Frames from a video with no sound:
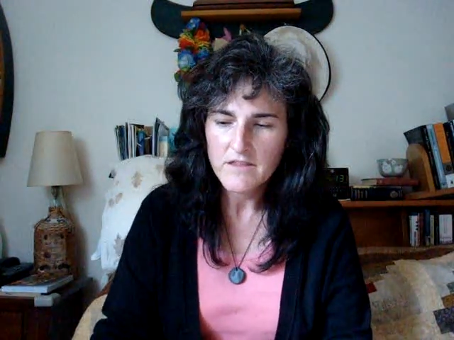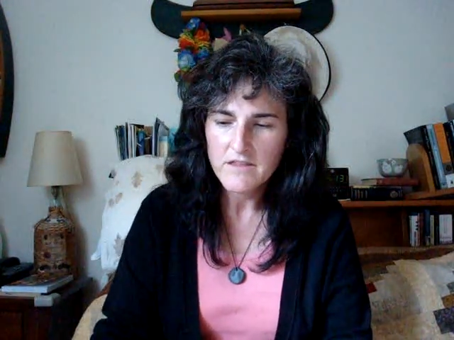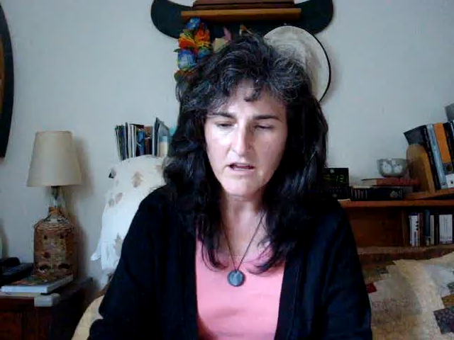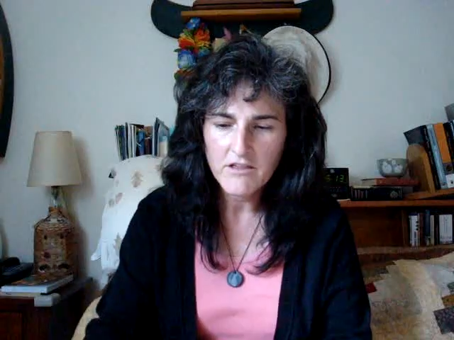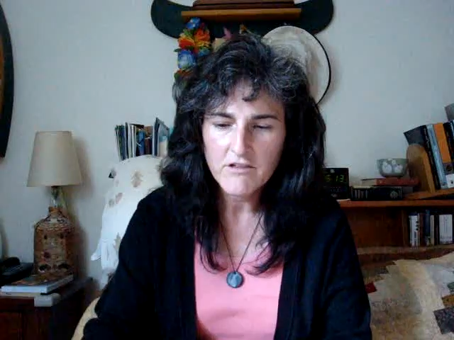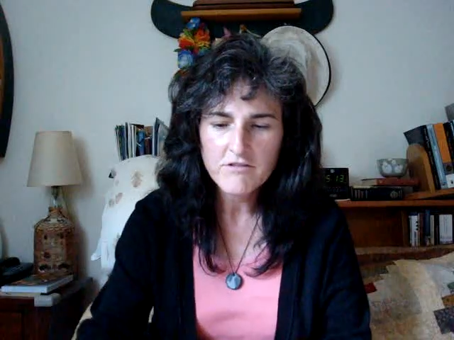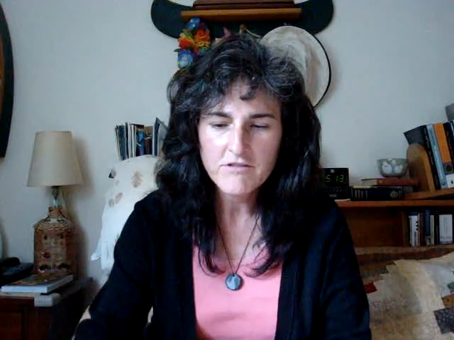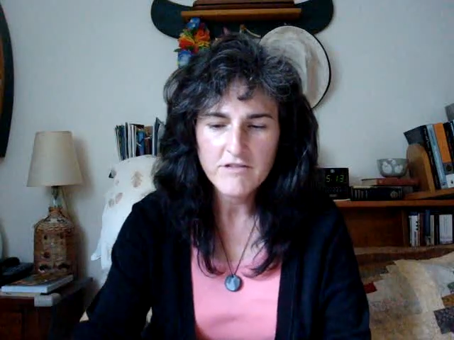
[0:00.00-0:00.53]

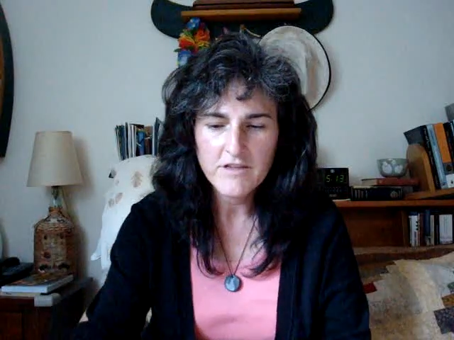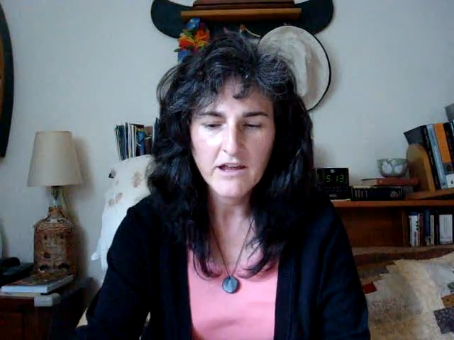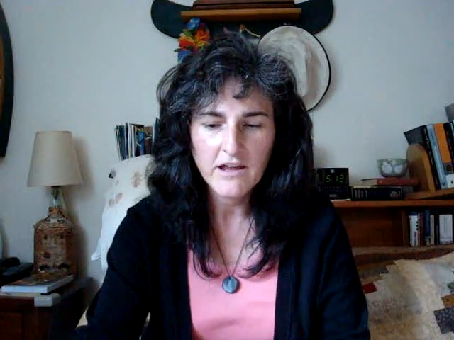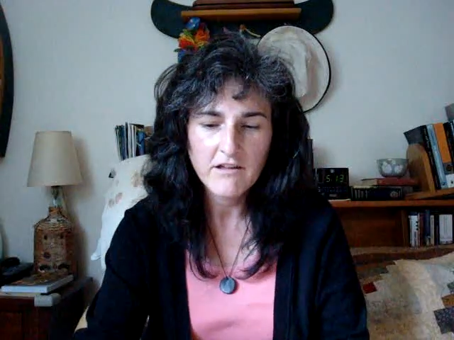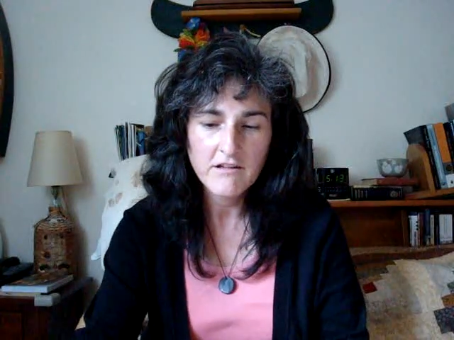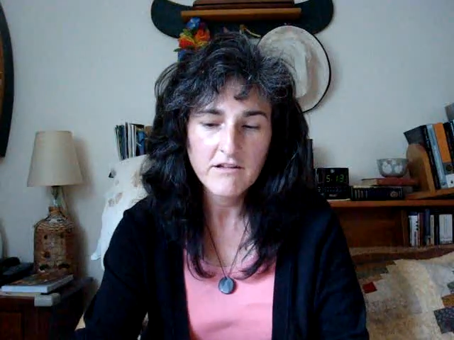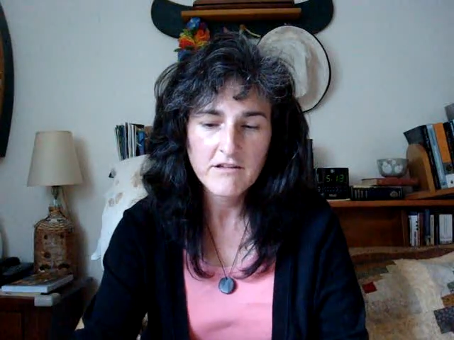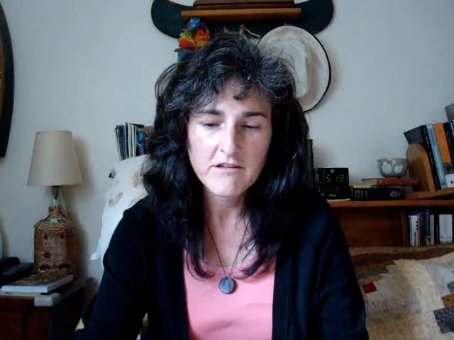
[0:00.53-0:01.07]
The other
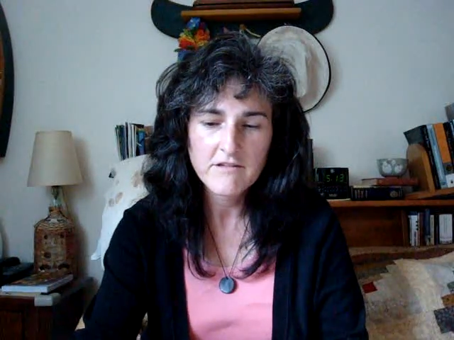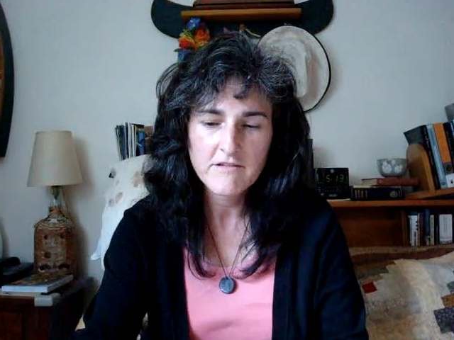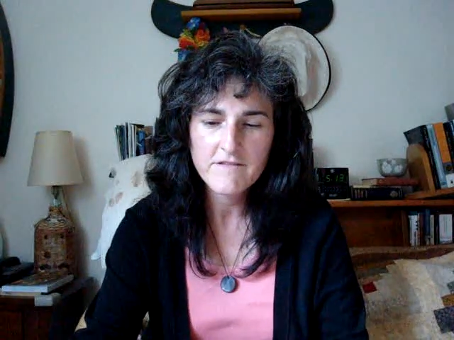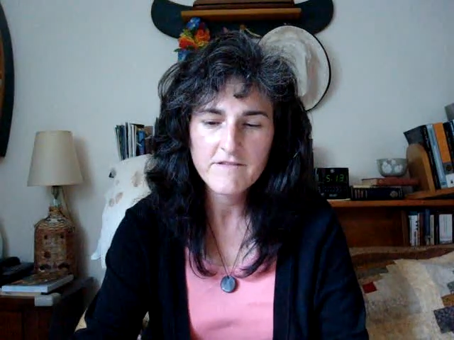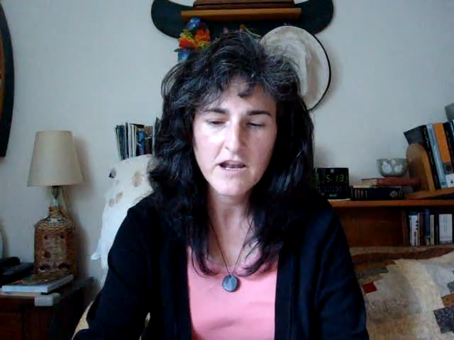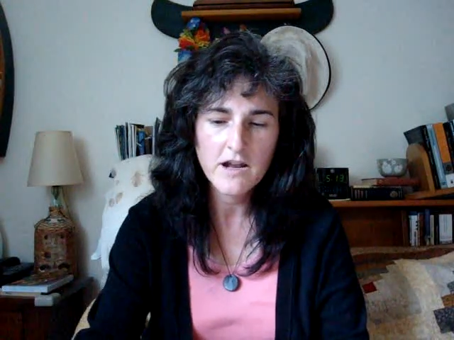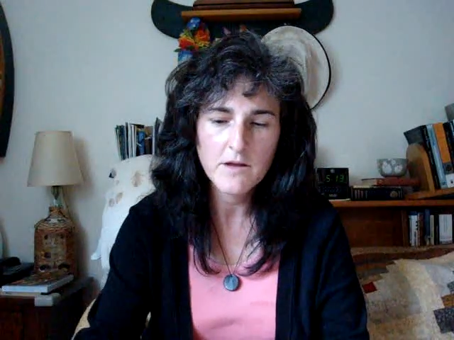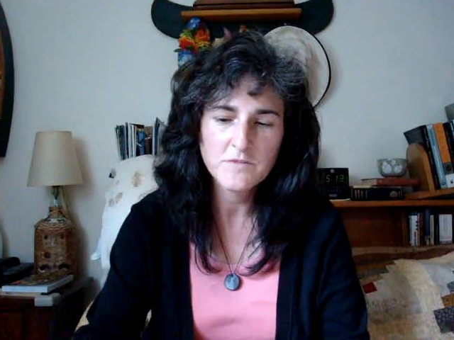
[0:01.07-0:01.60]
thing
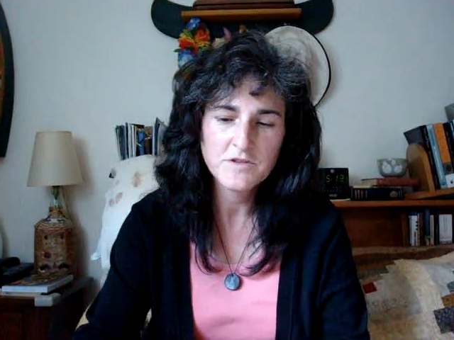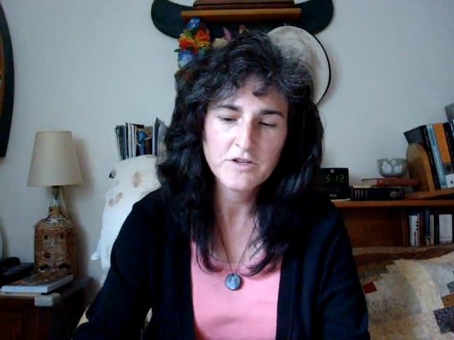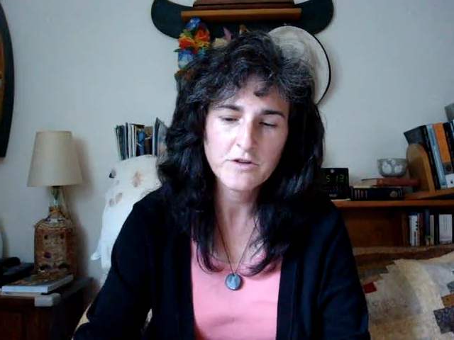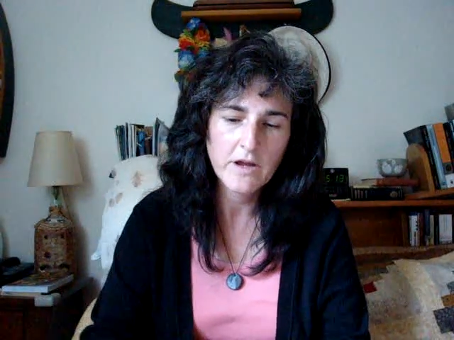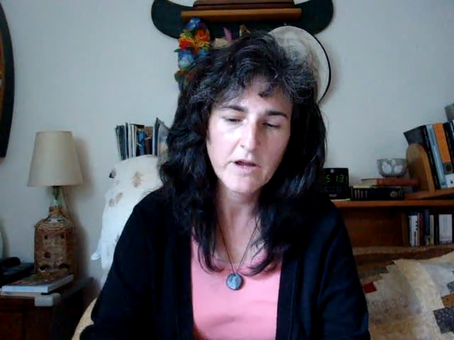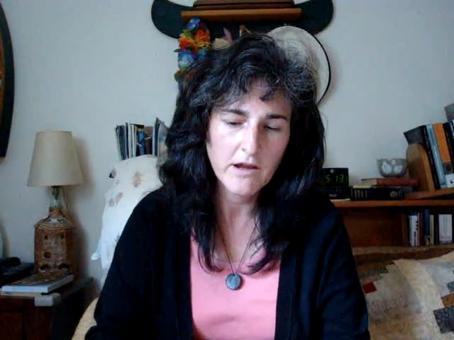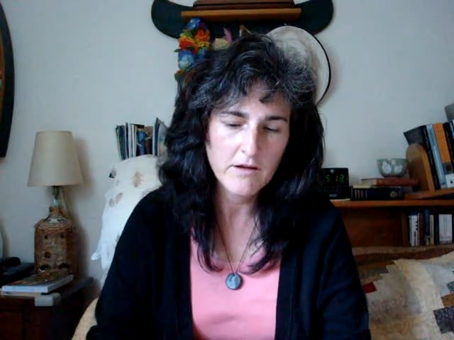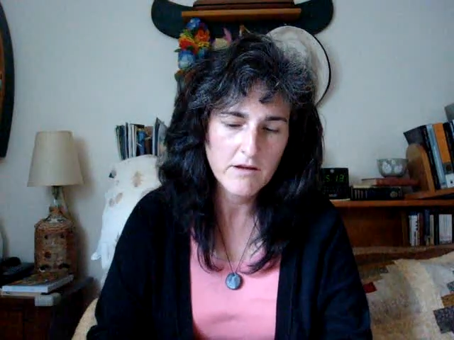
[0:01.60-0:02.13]
that I'm
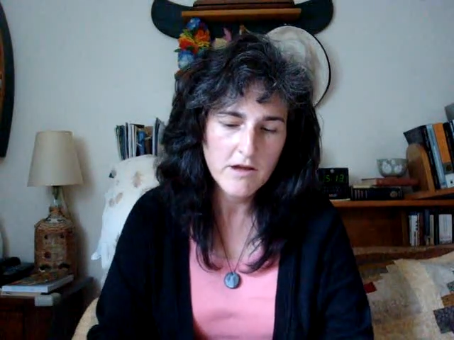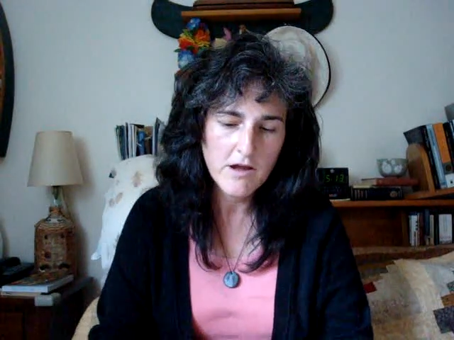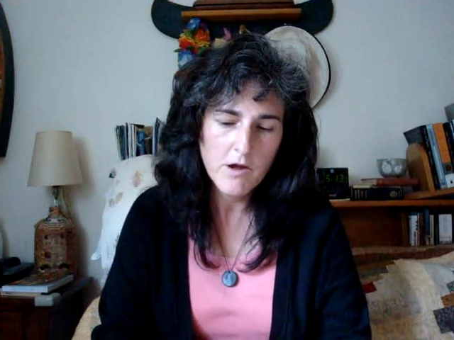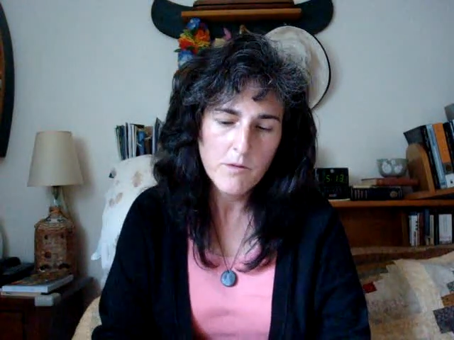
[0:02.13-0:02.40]
doing,